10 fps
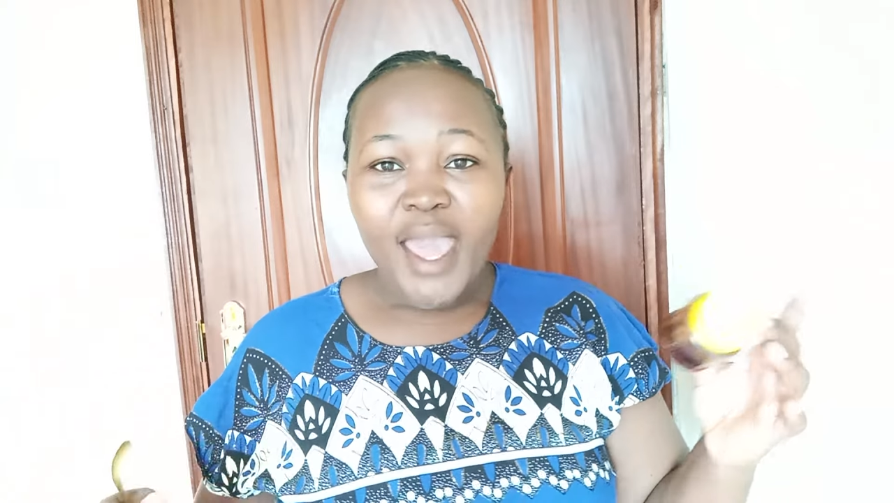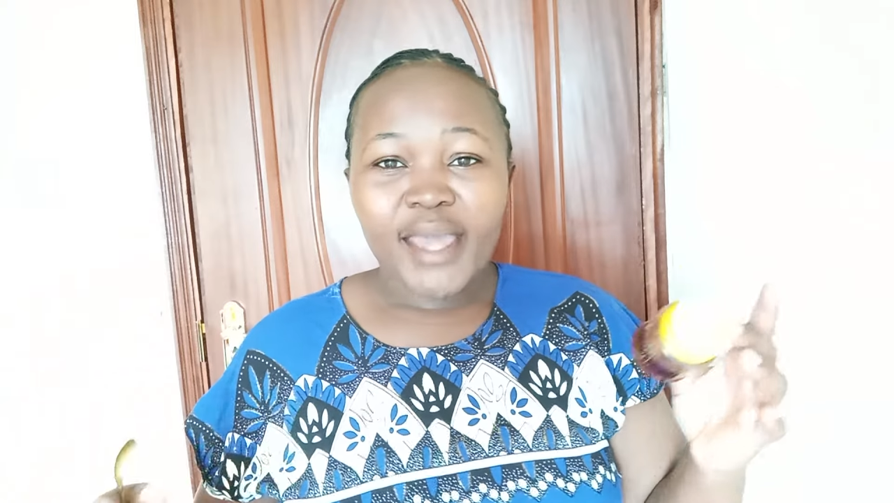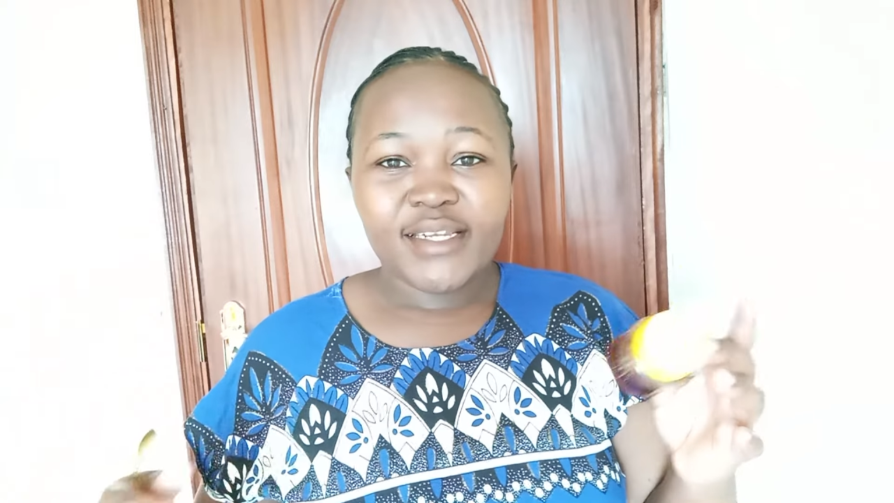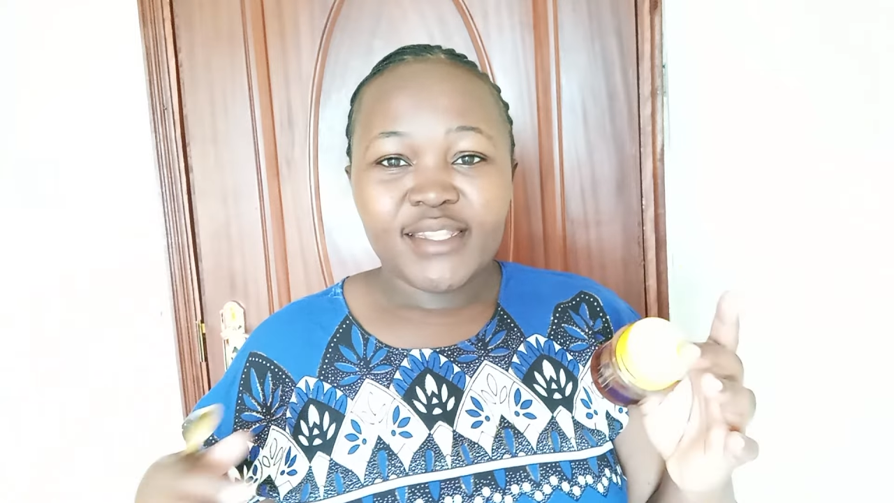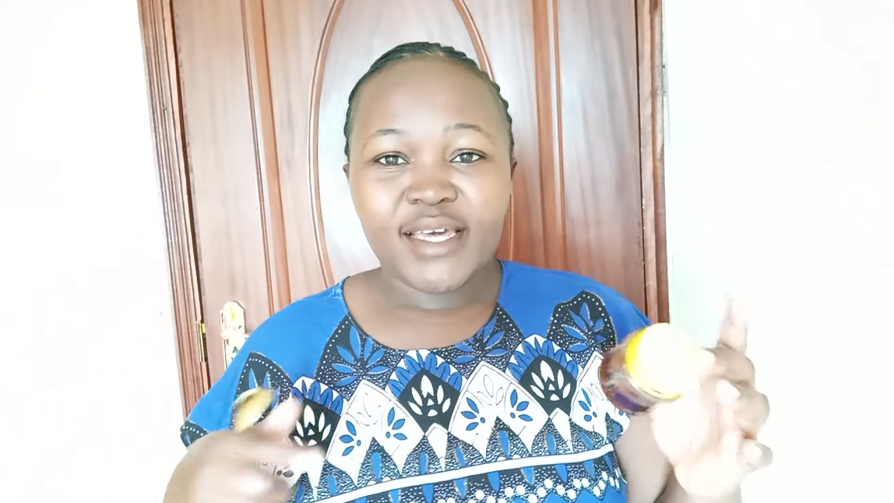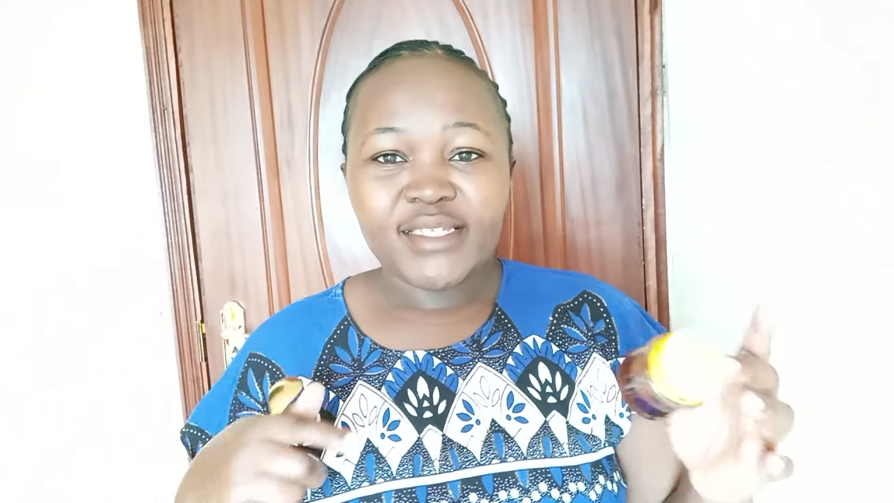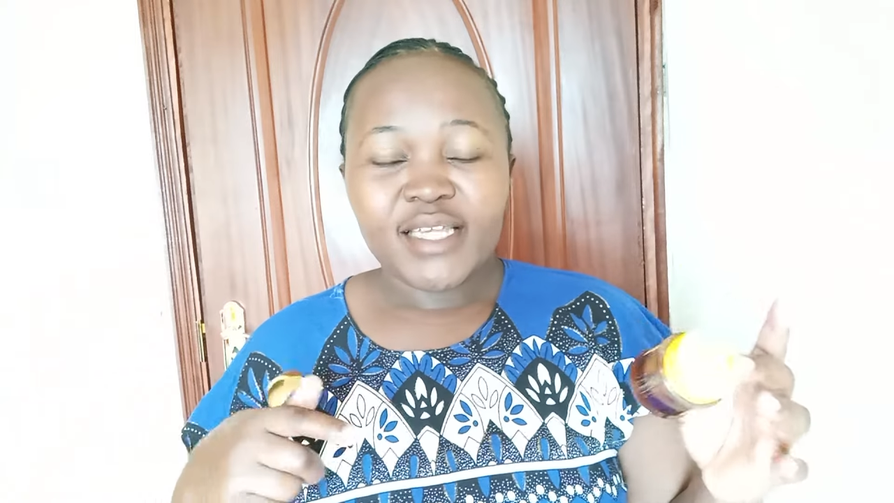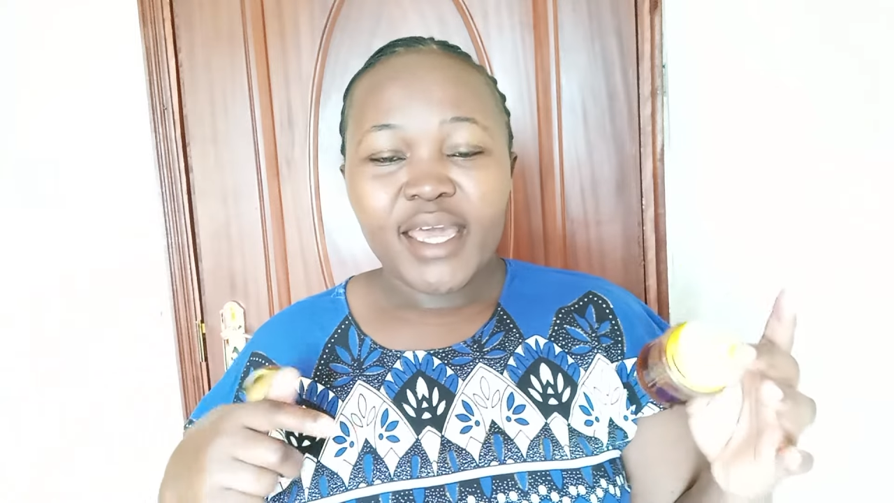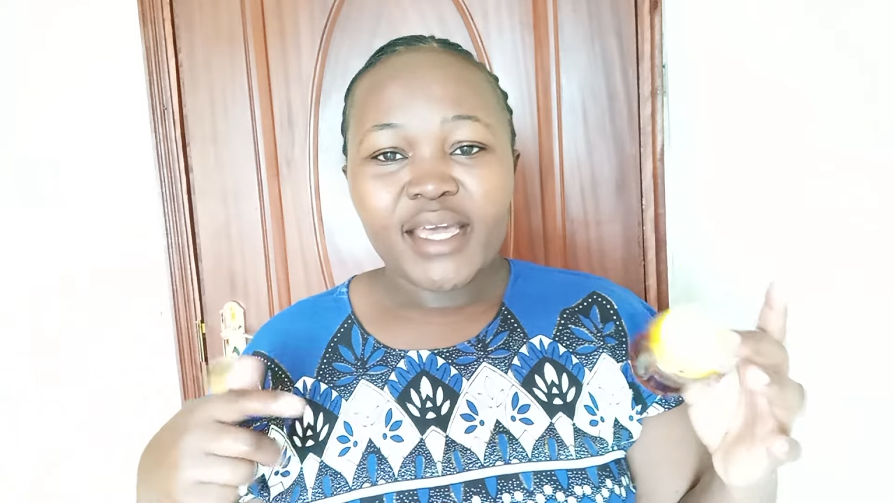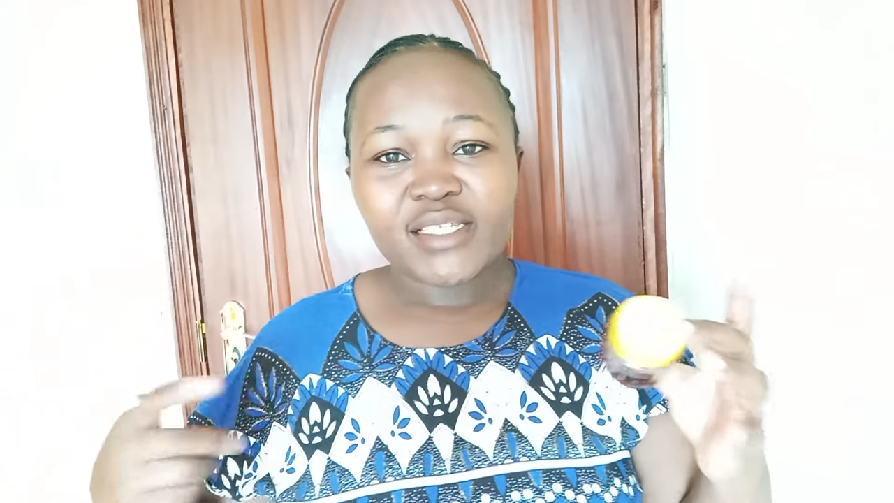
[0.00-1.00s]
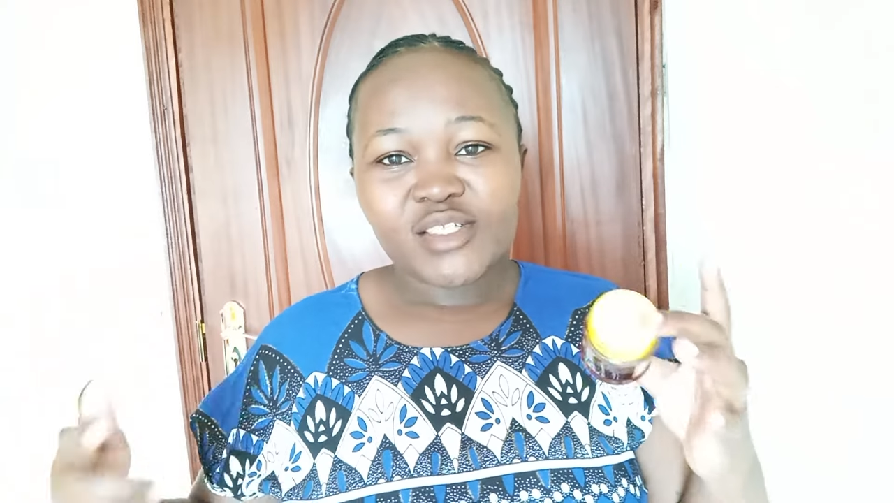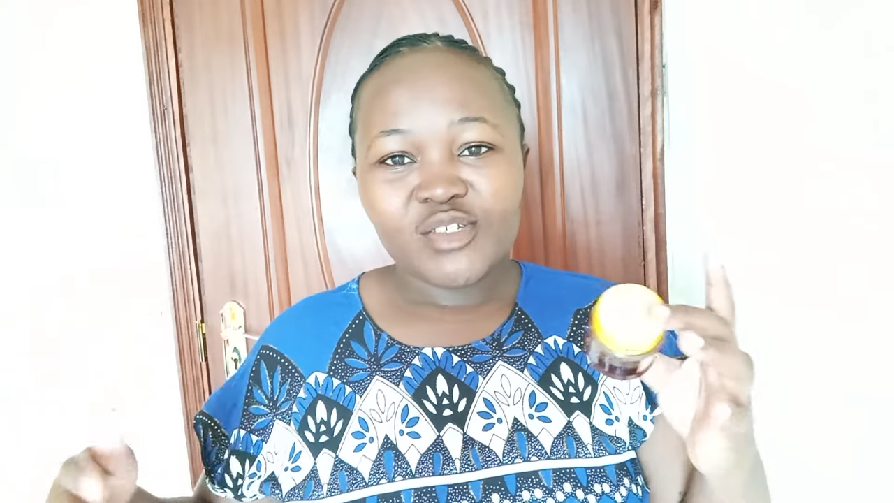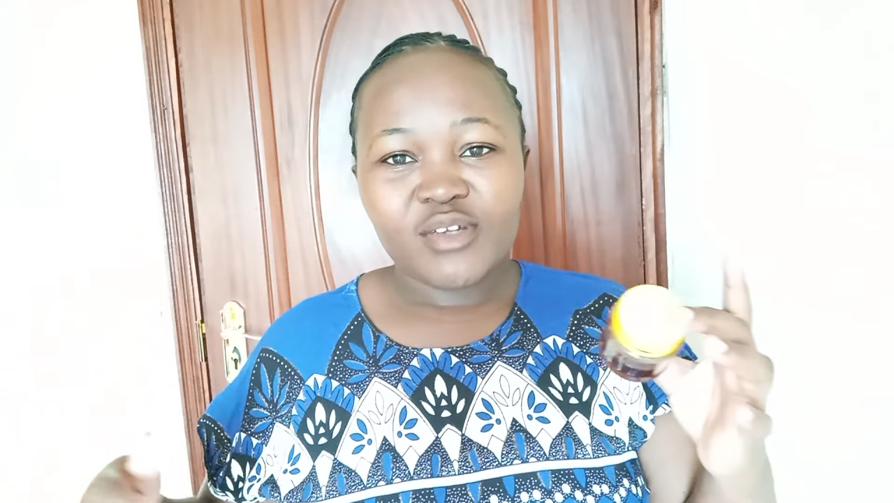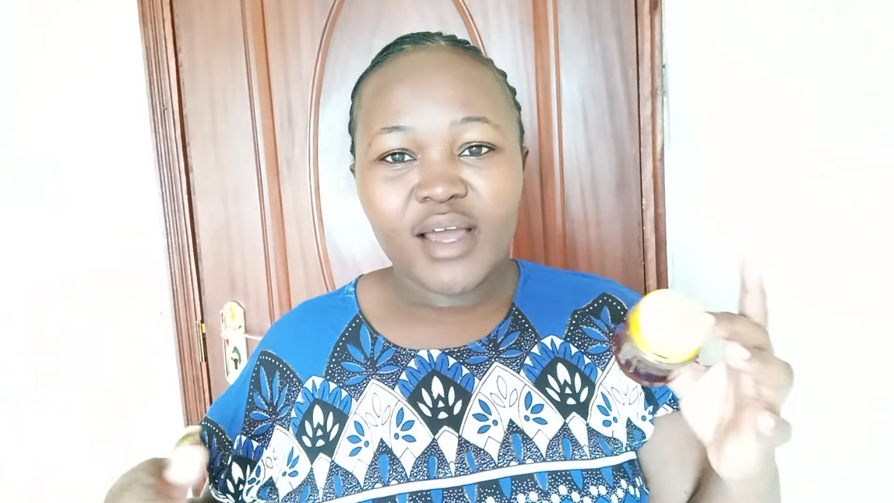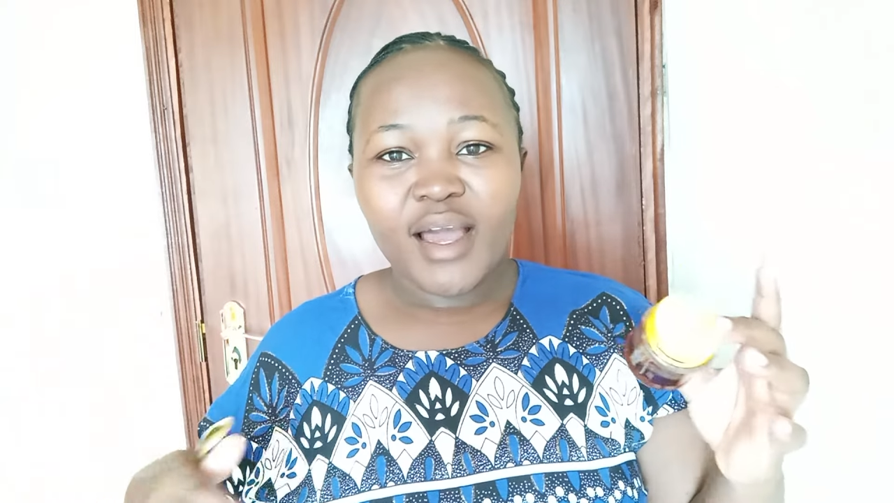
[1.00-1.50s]
and that
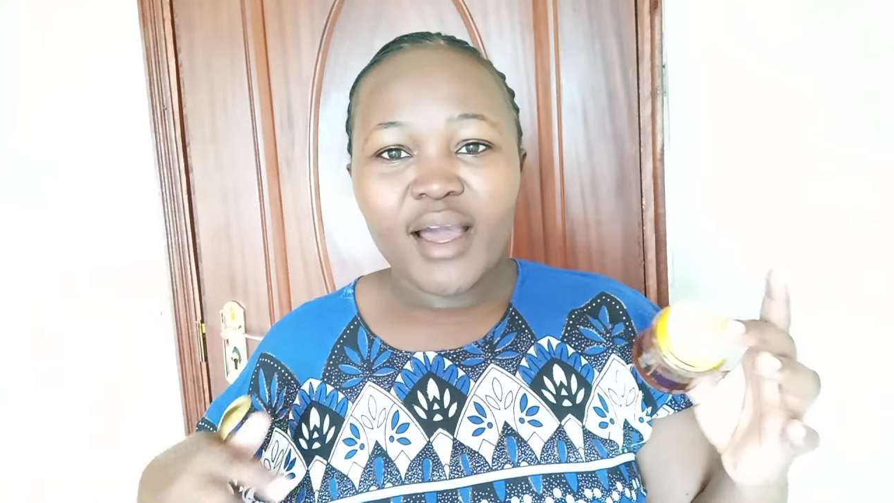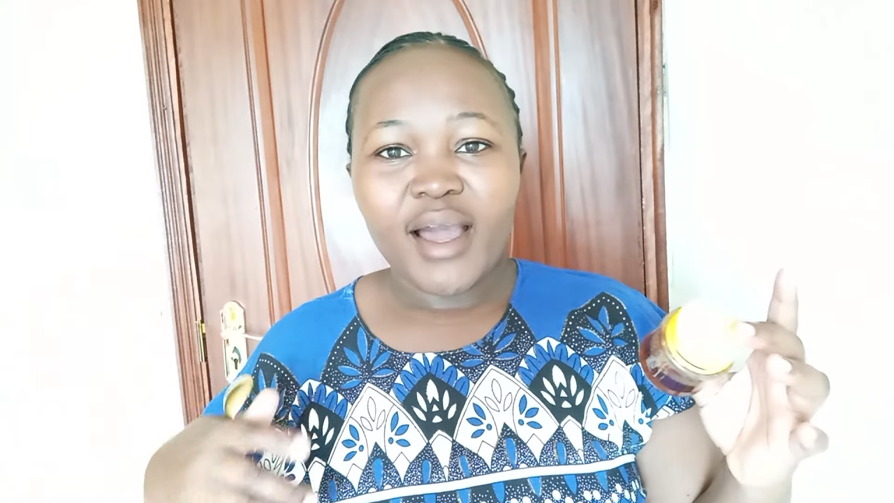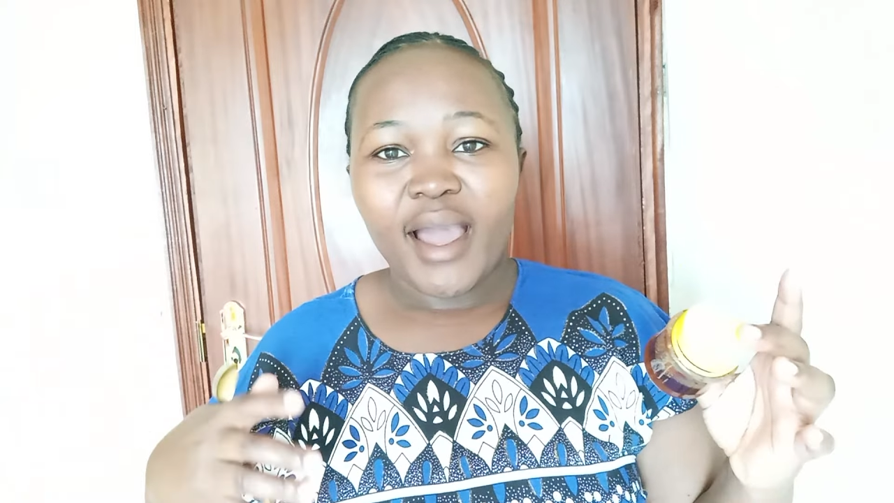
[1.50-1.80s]
extra